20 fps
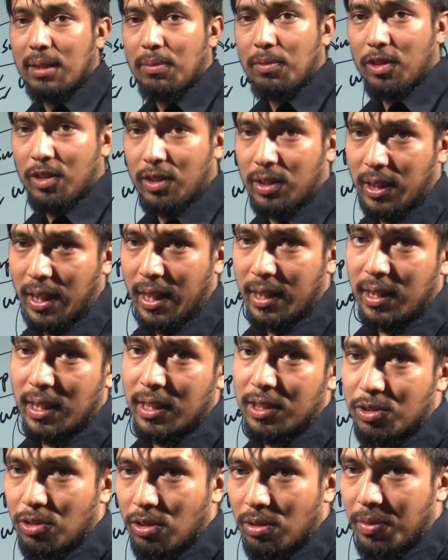borrowing, and
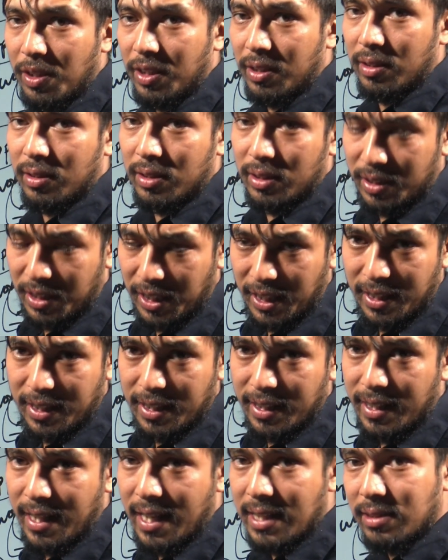it should be
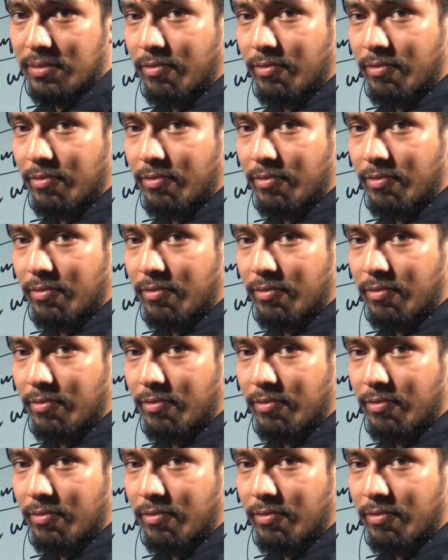treated as a